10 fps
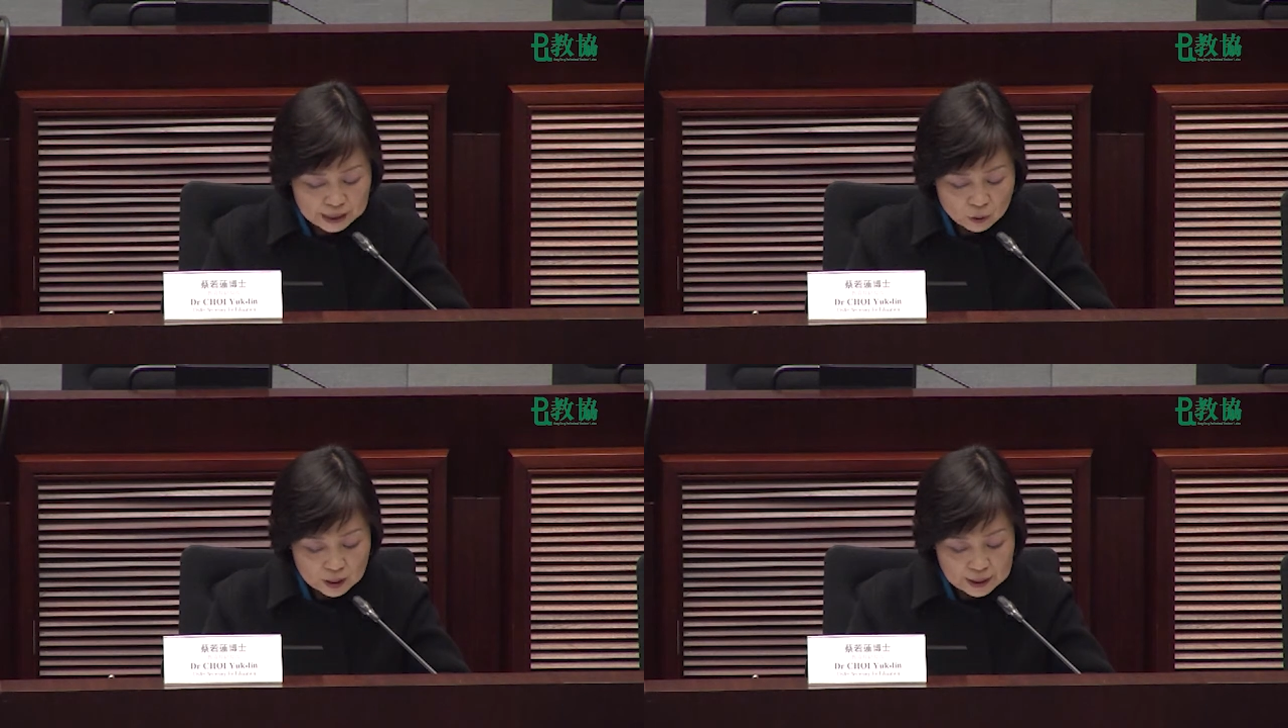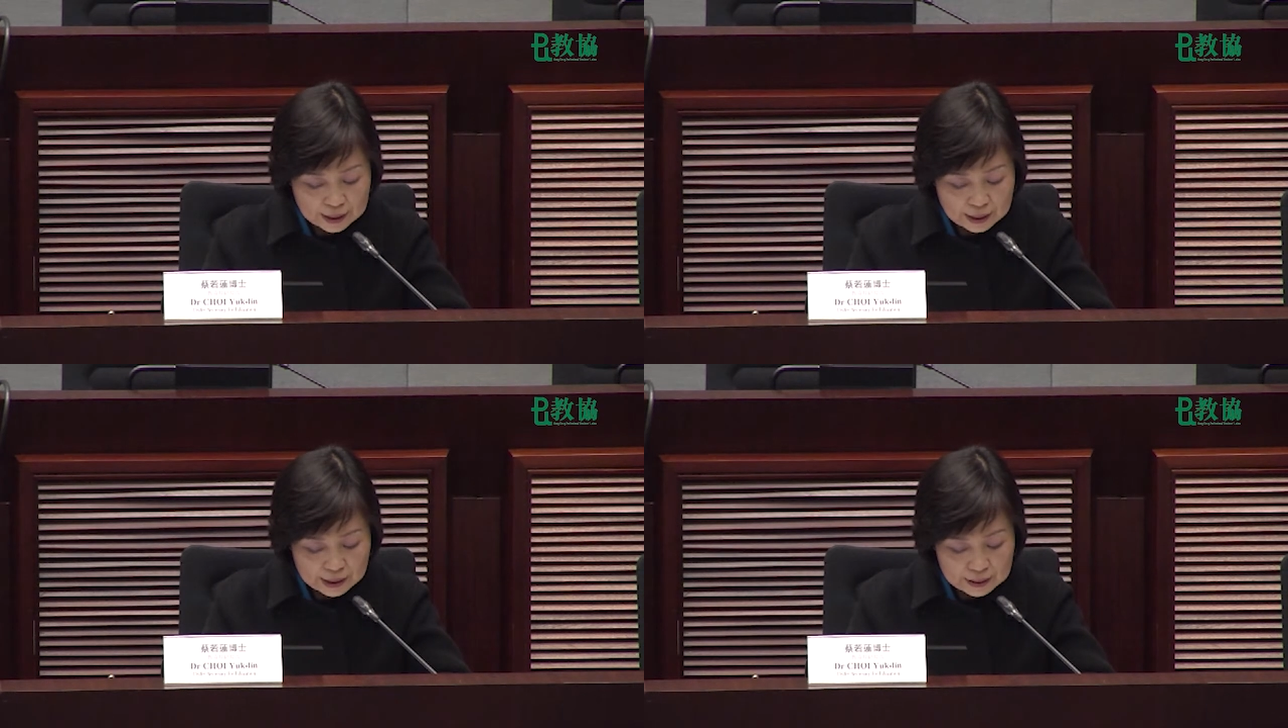
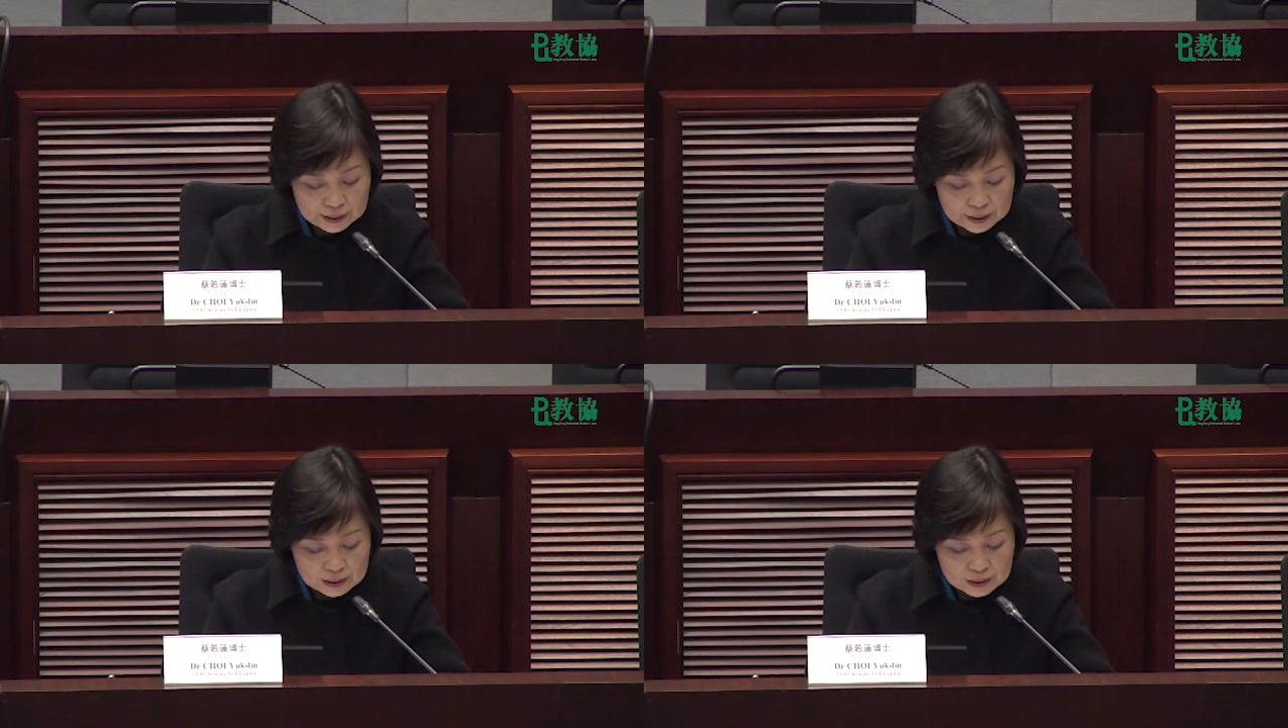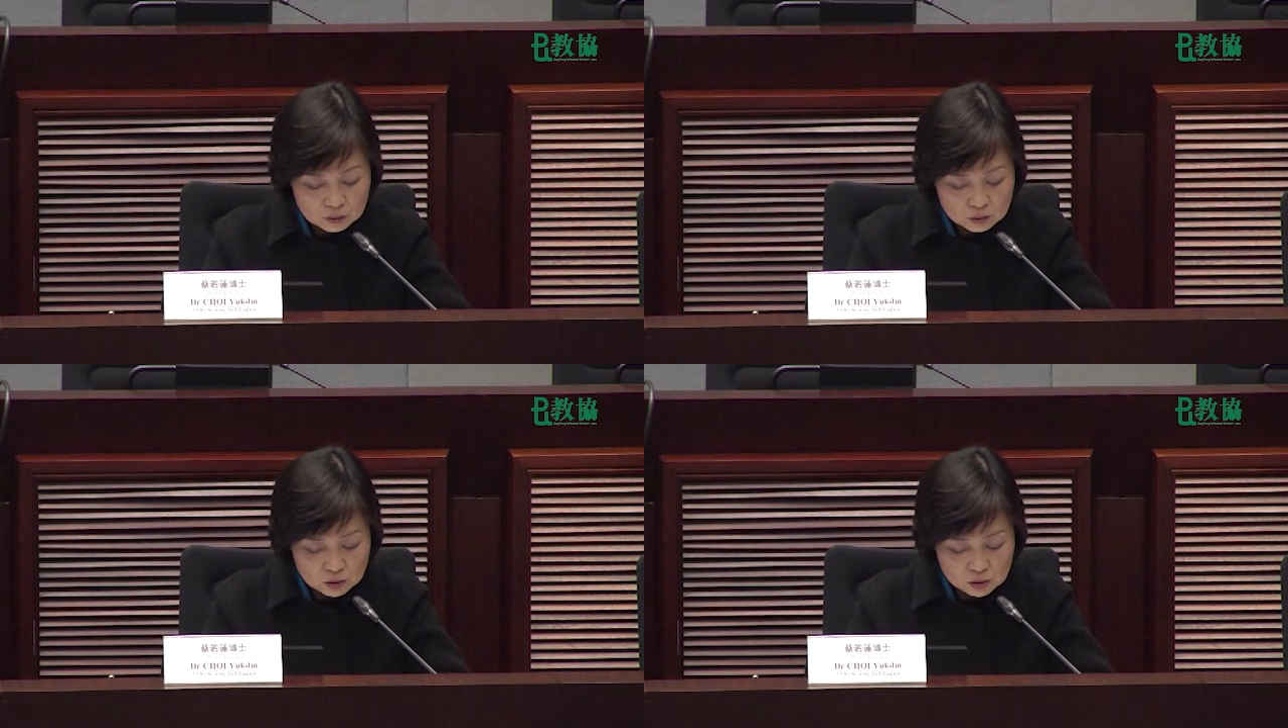students waiting
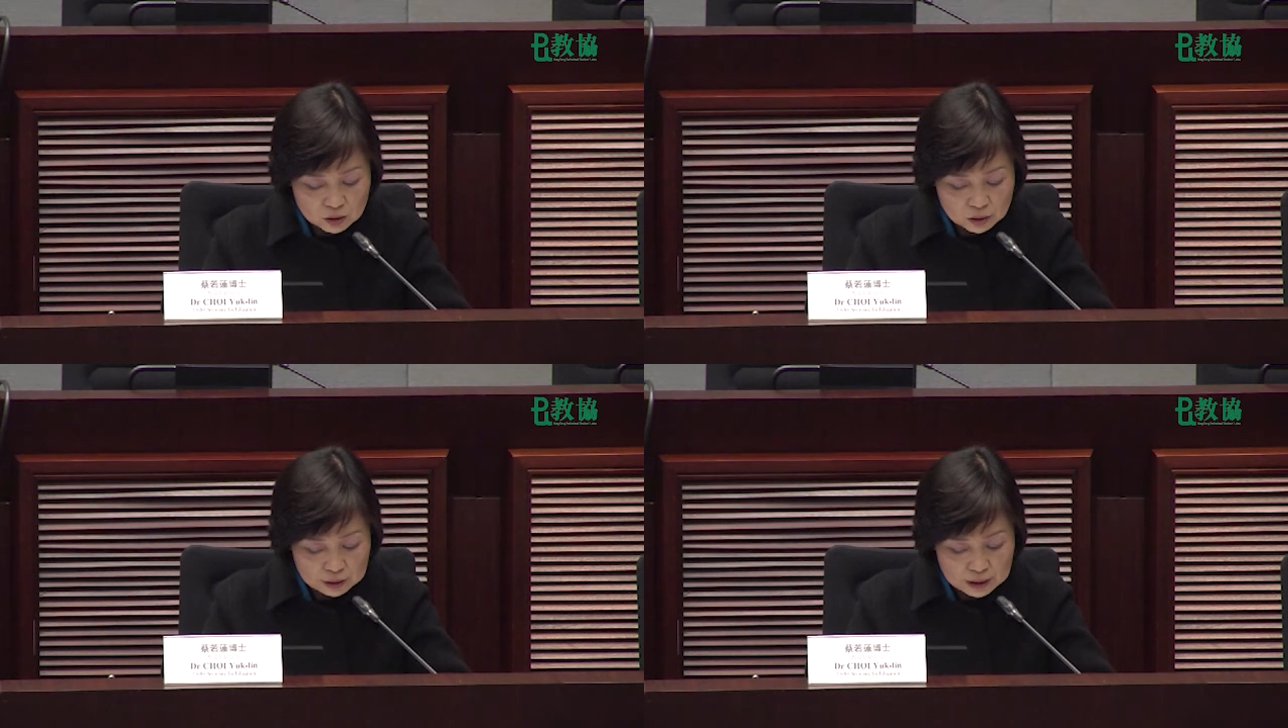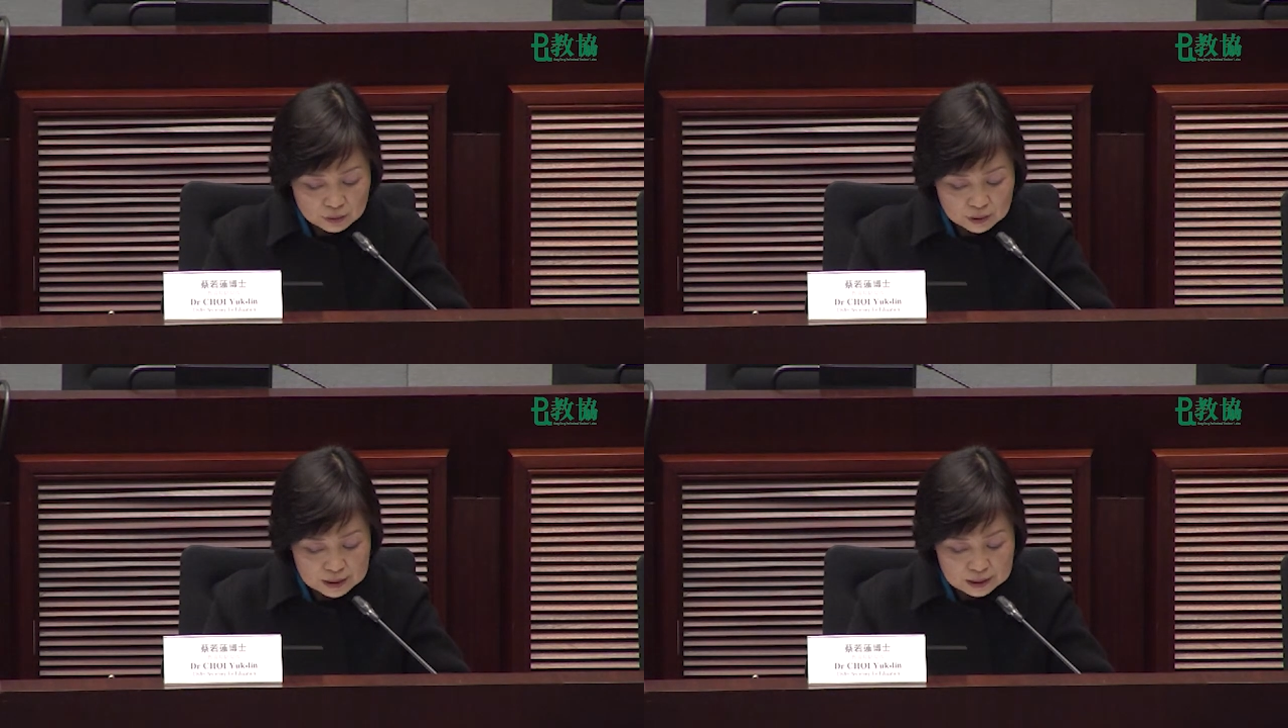for
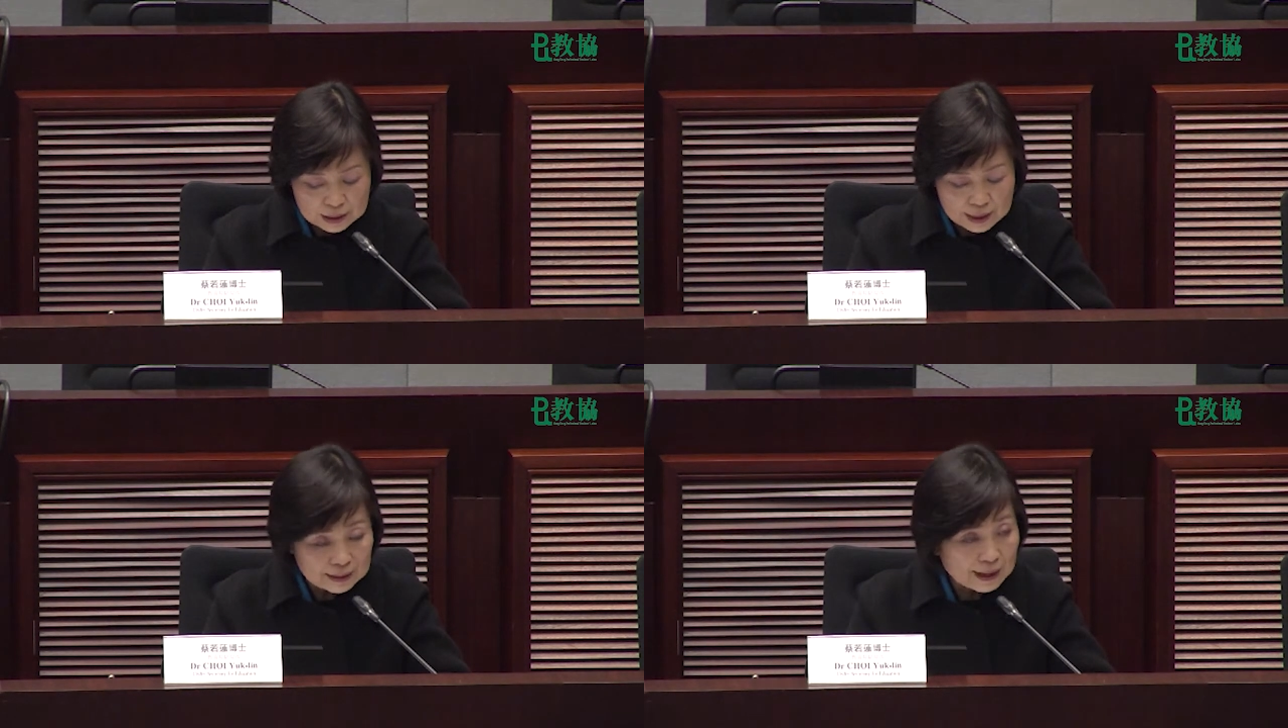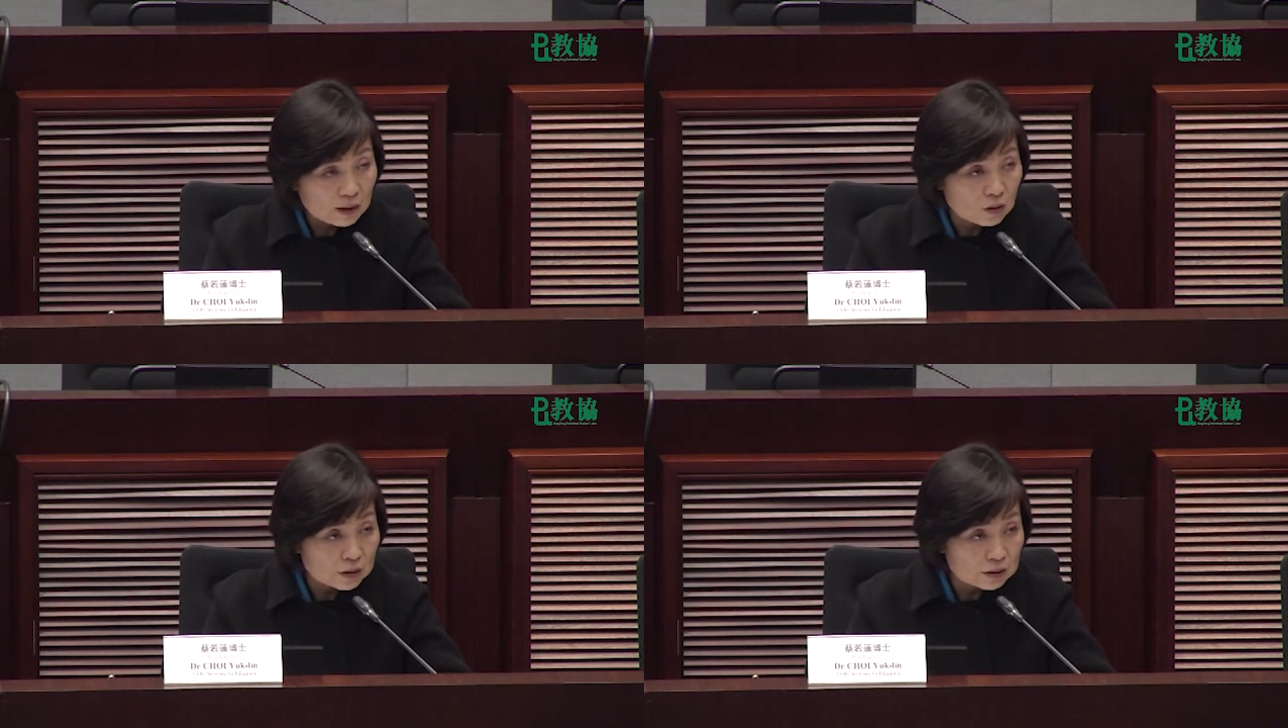MOID
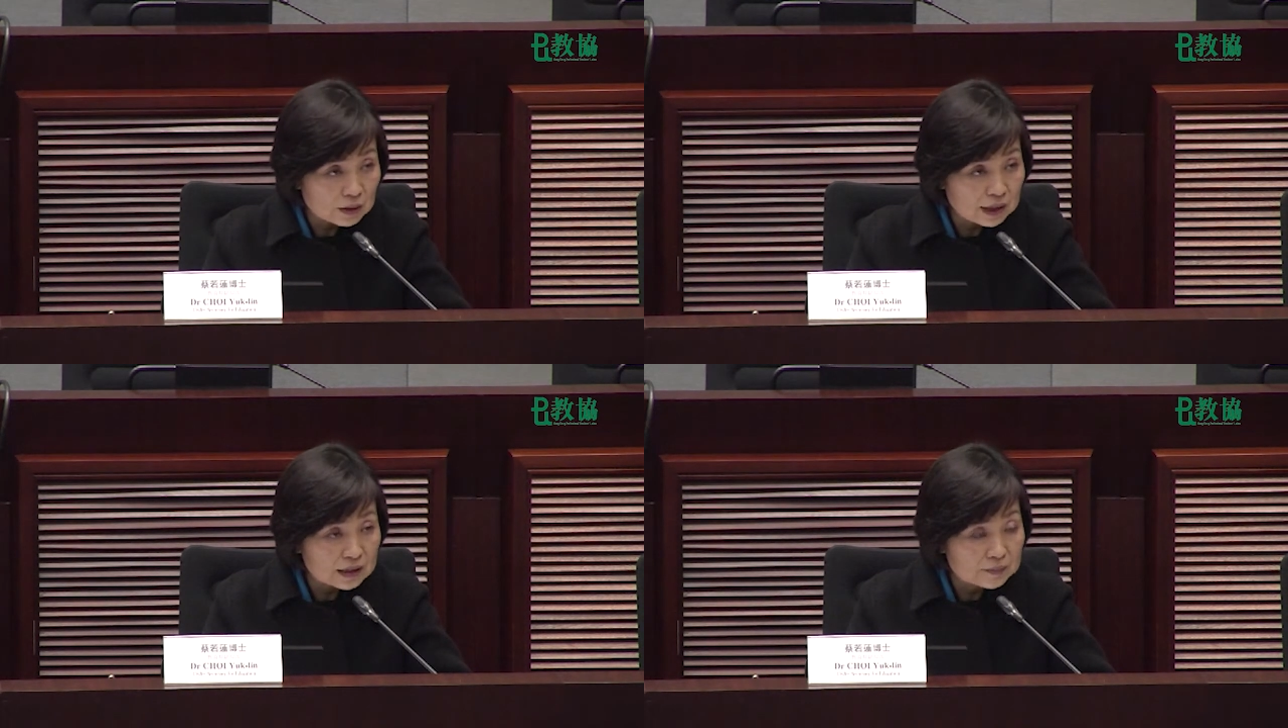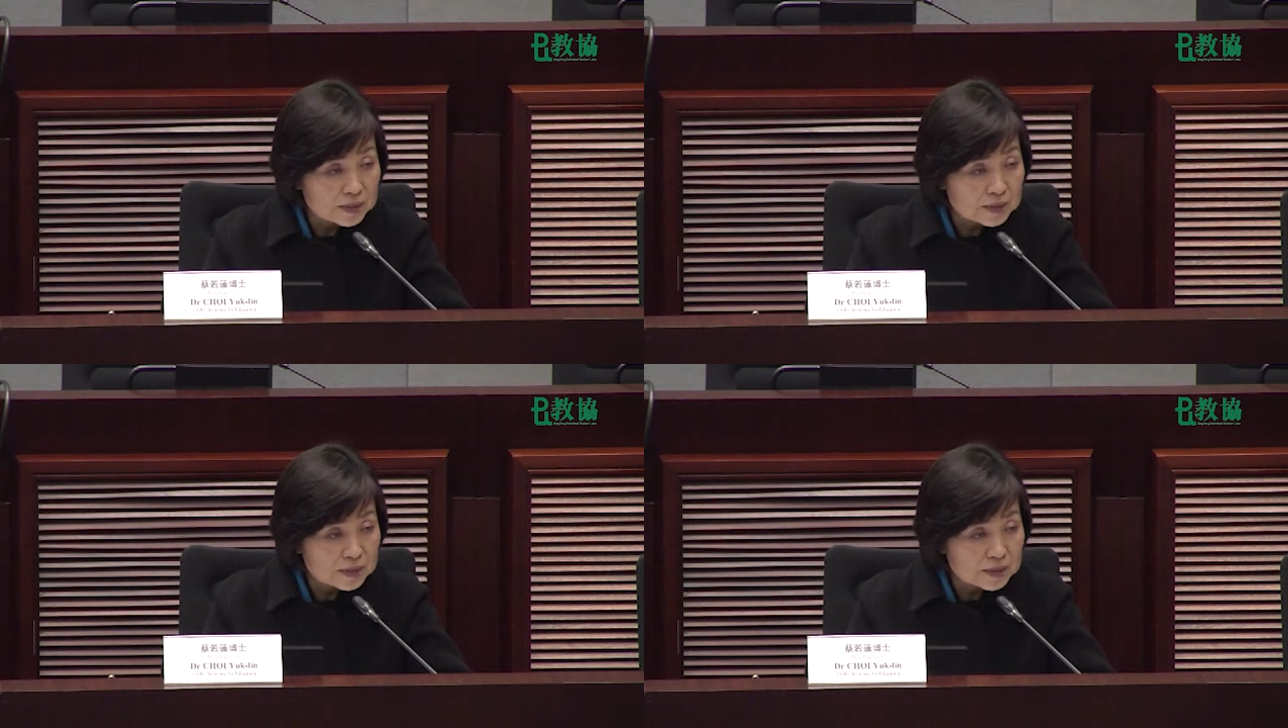boarding places,